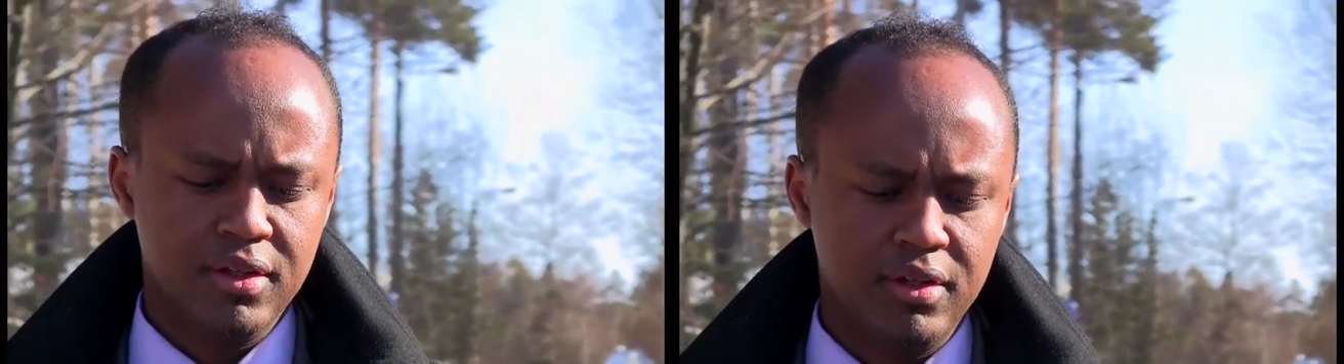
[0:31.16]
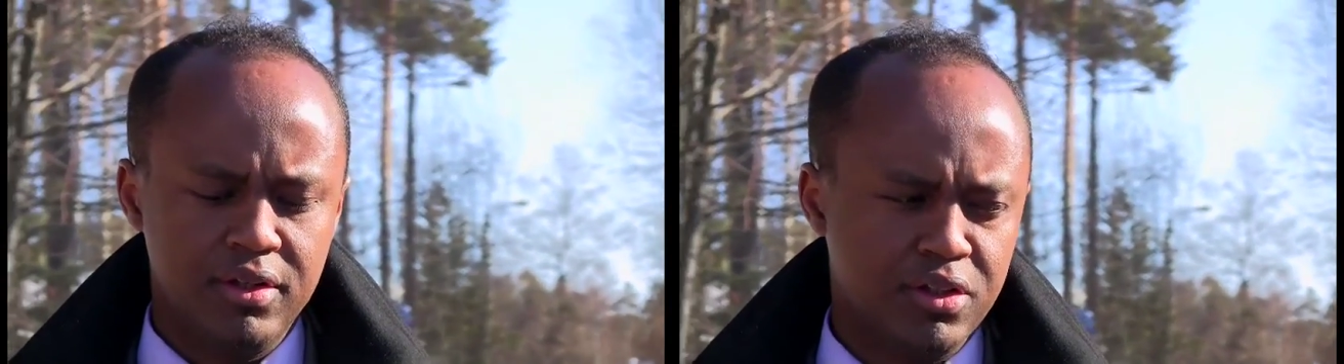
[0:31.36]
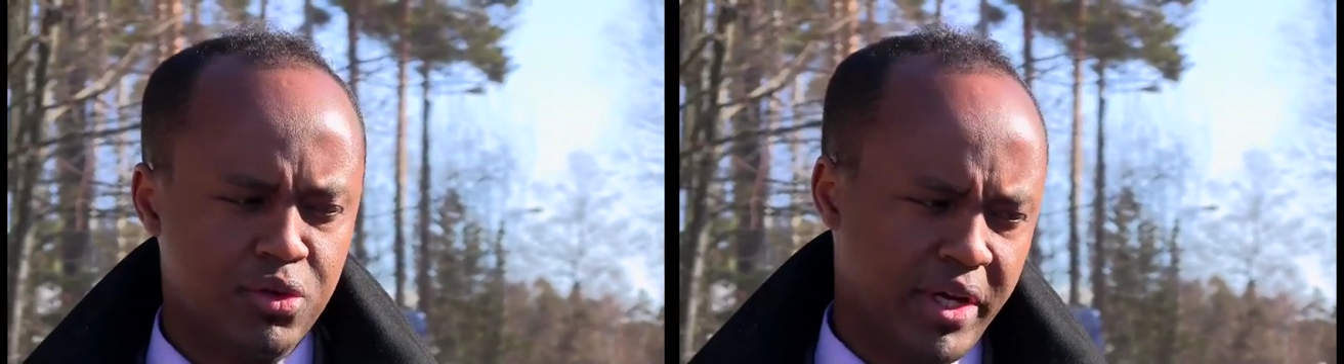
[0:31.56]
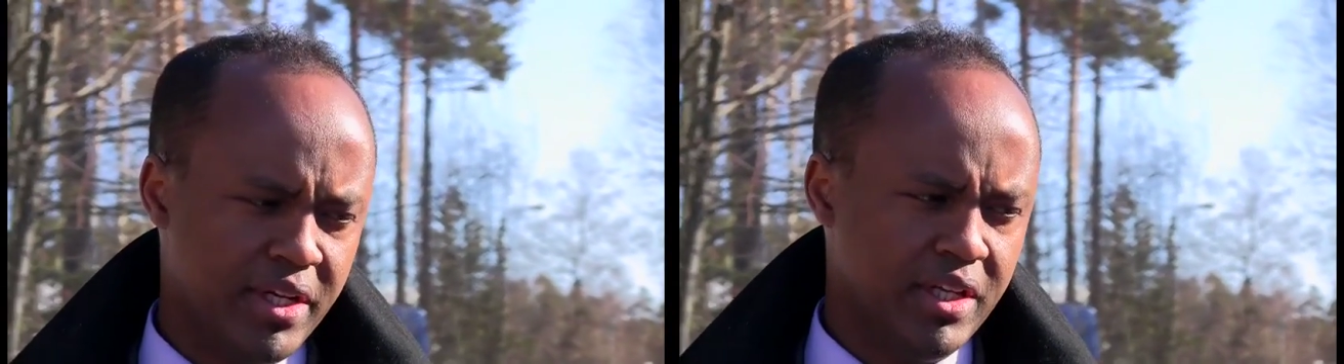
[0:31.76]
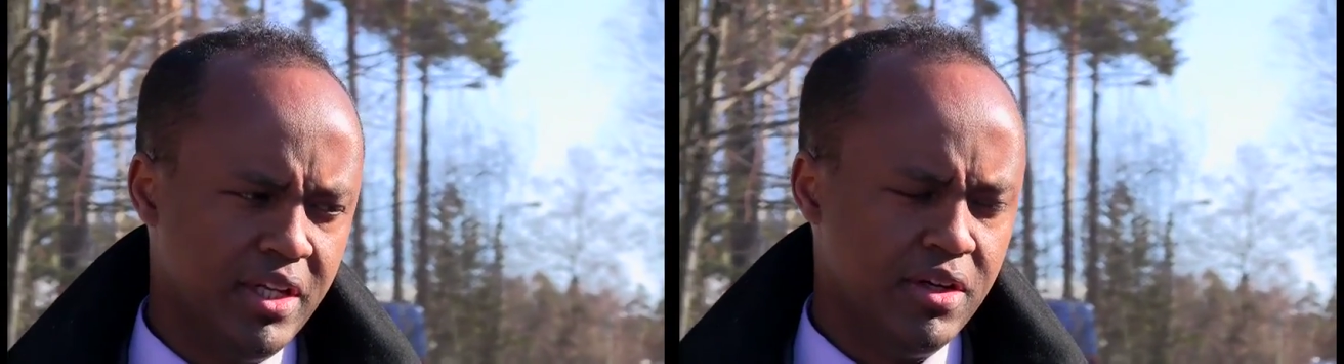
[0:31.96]
it's a
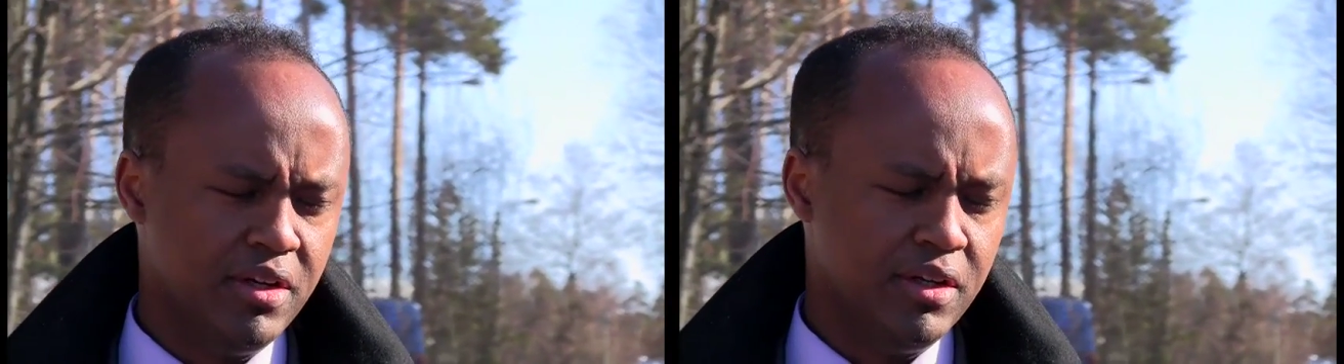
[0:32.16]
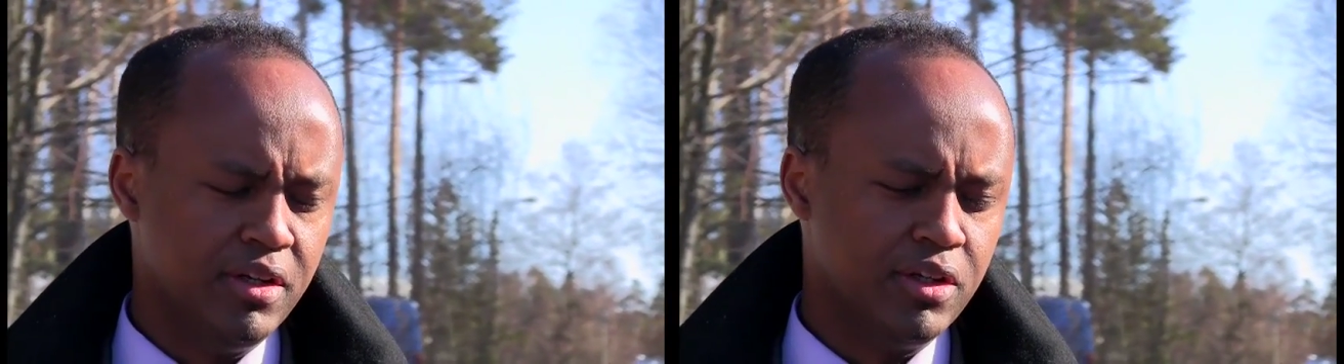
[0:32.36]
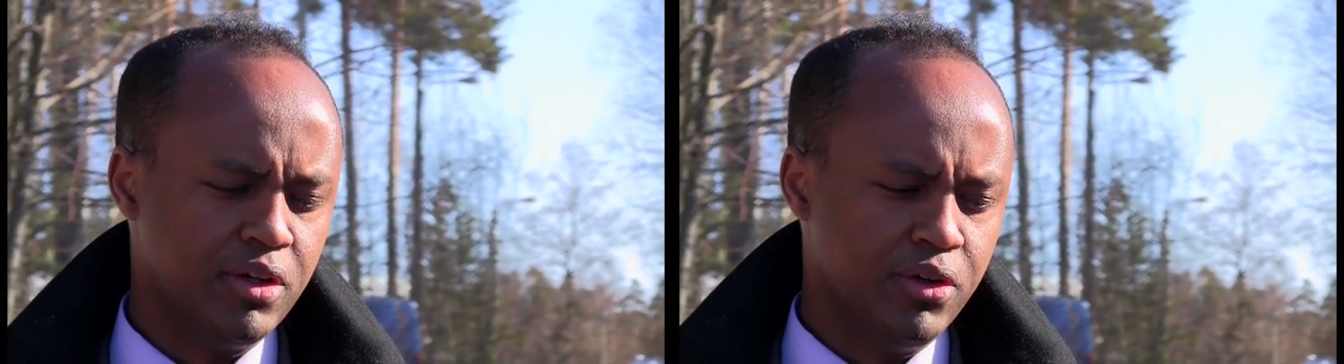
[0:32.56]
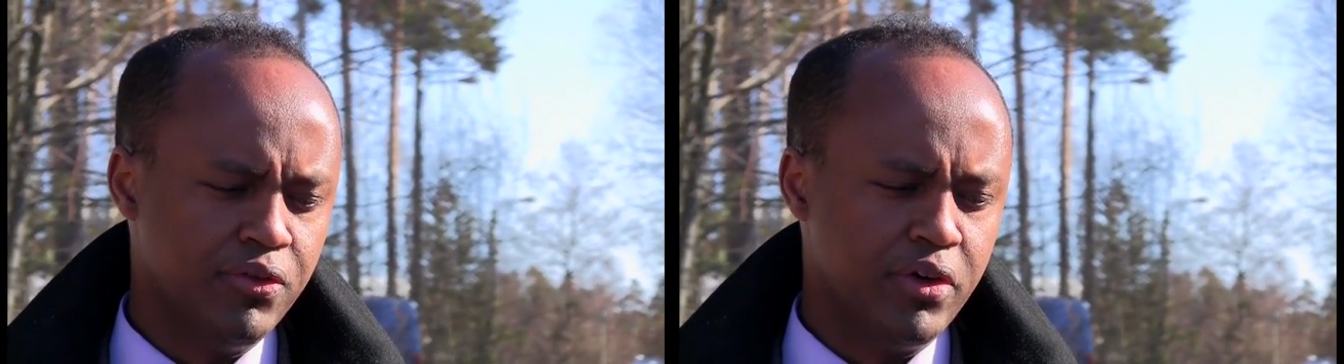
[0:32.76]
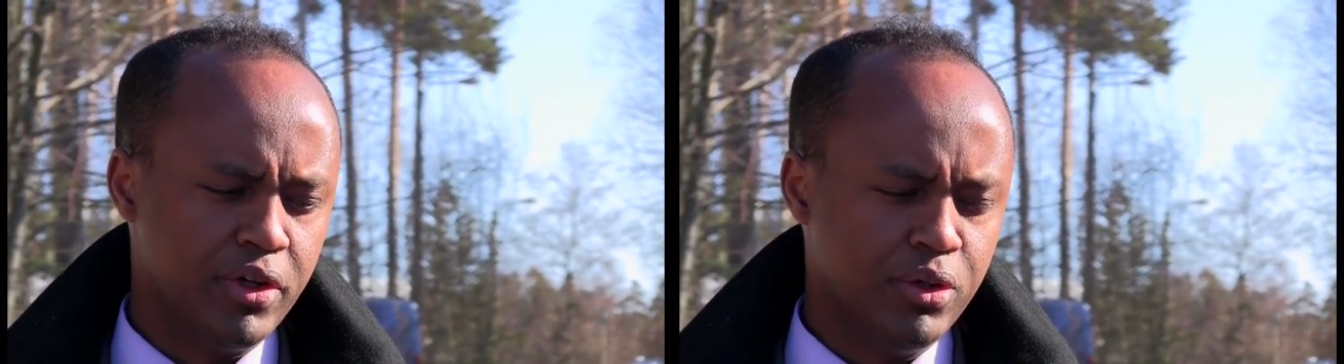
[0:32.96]
great idea and a
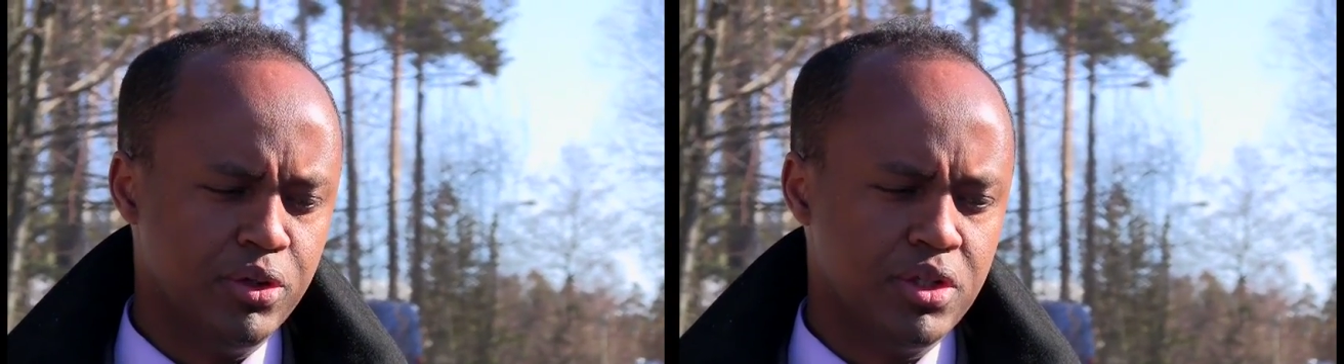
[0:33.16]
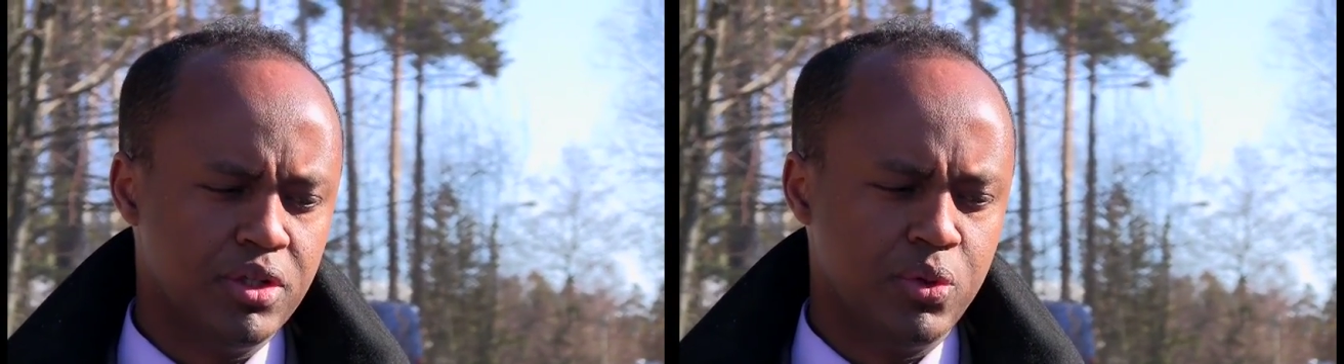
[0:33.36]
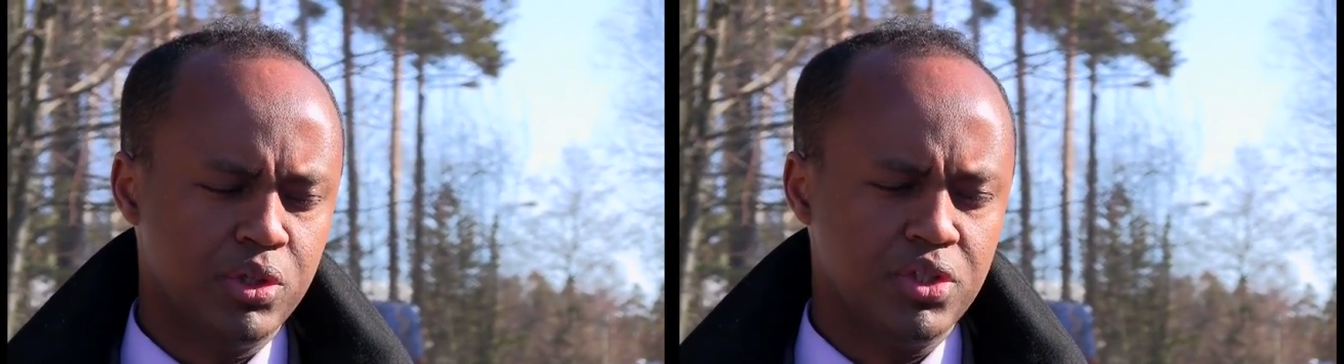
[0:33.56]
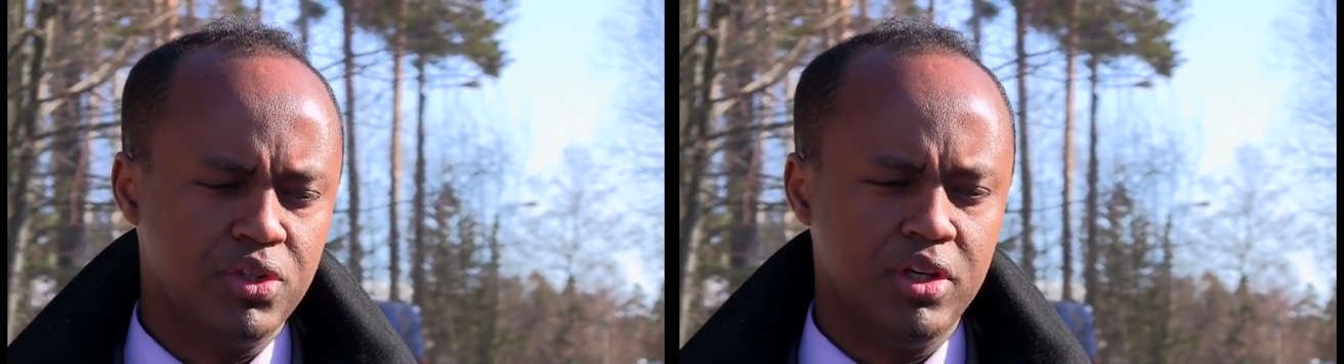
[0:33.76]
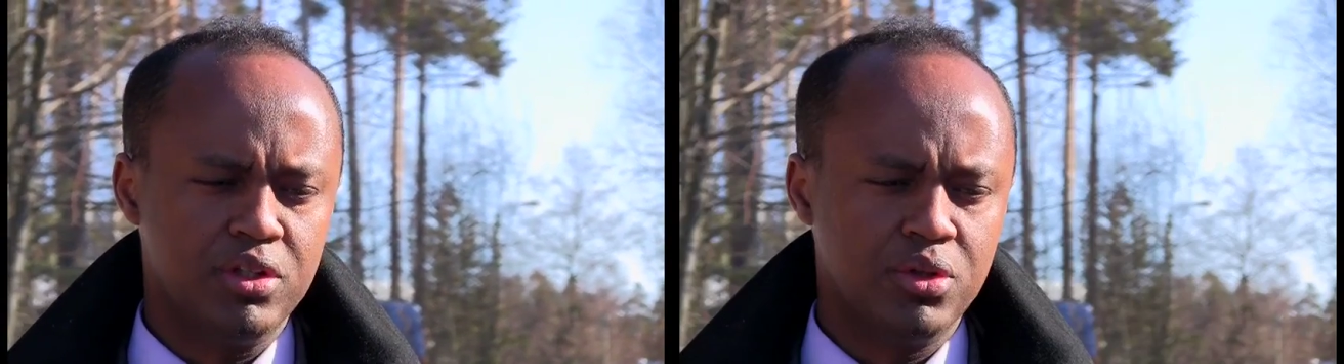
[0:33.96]
very good
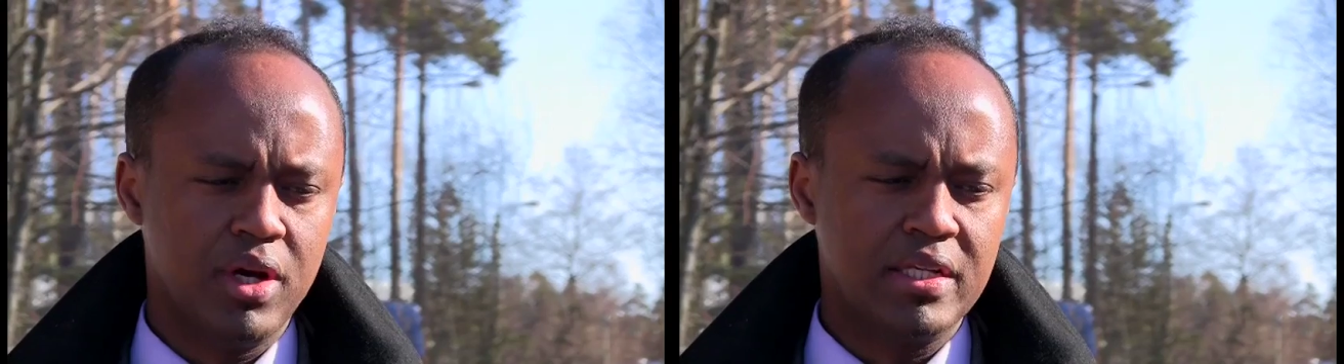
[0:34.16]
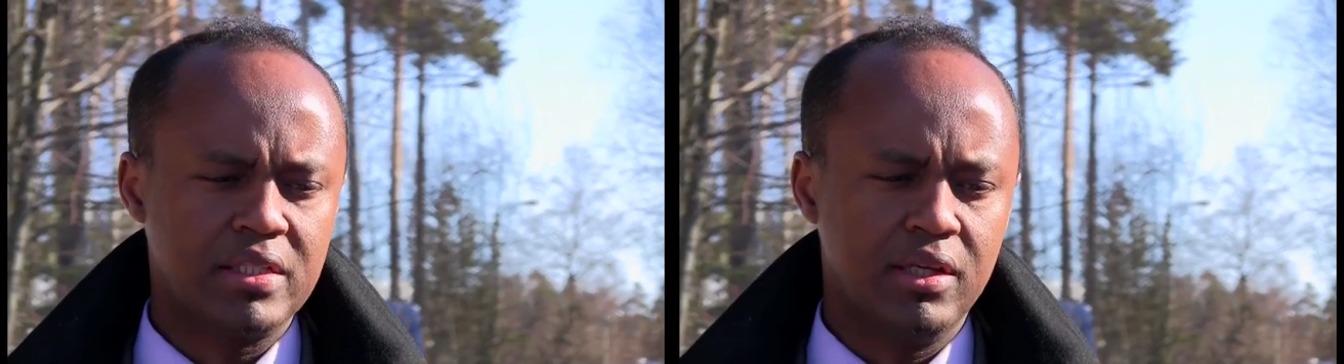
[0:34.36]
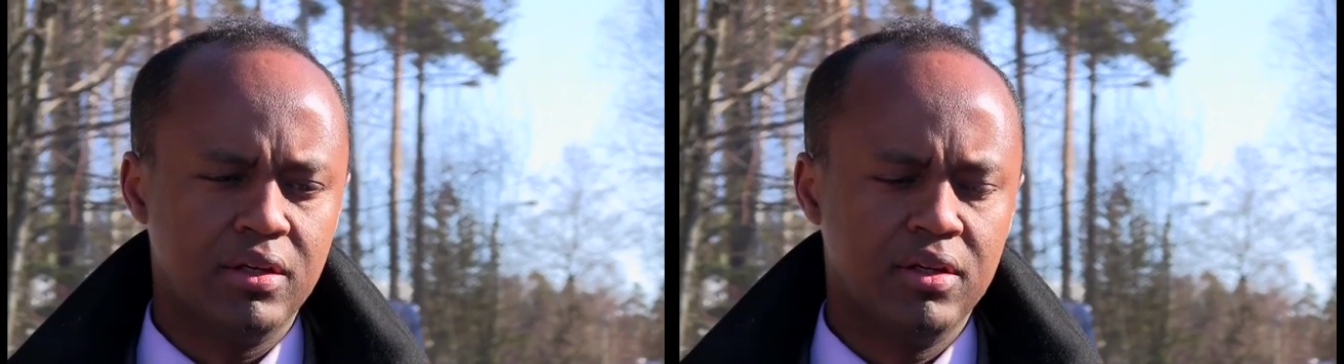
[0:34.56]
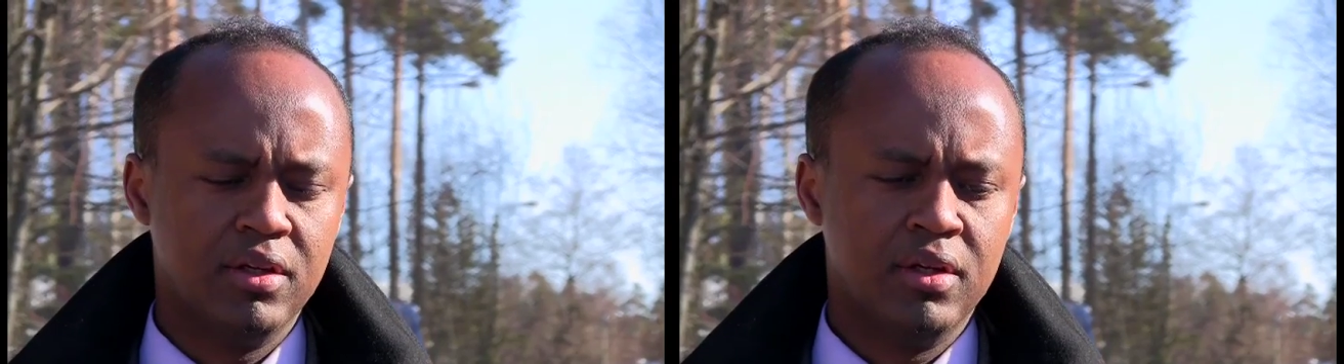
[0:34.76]
question that you're asking.